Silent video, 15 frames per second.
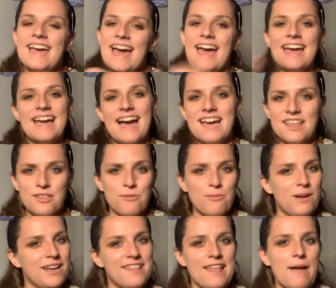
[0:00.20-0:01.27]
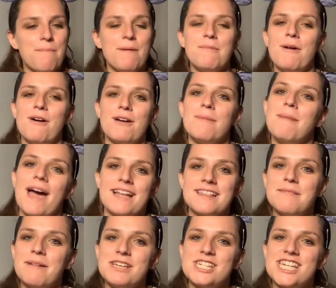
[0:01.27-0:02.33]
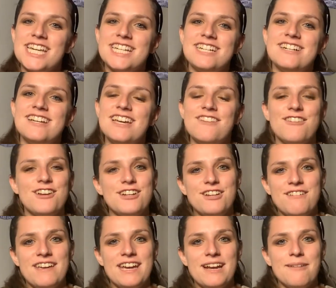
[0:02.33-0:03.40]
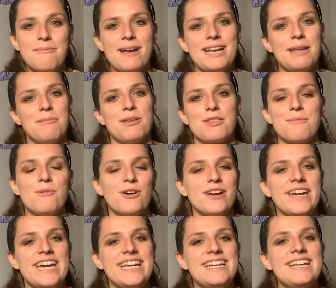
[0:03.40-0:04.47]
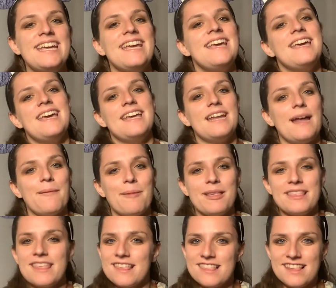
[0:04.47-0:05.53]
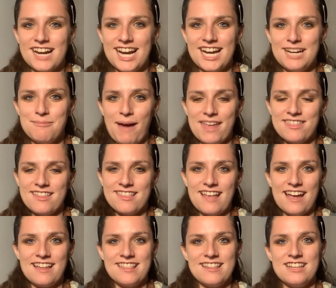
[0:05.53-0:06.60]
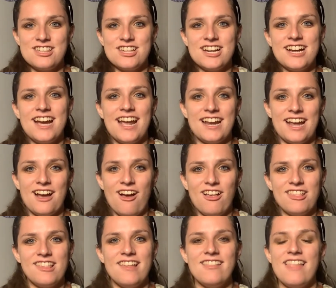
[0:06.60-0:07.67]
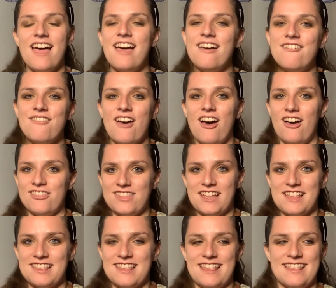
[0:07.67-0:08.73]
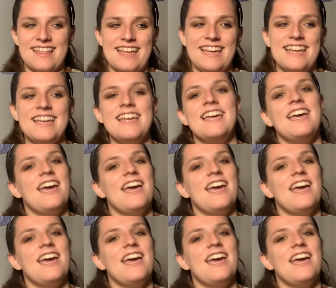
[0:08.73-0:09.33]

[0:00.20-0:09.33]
Hey guys, what is up and welcome back to my channel. If you're new here, my name is Morgan and I'm a sixth grade math and science teacher and I also love all things Disney.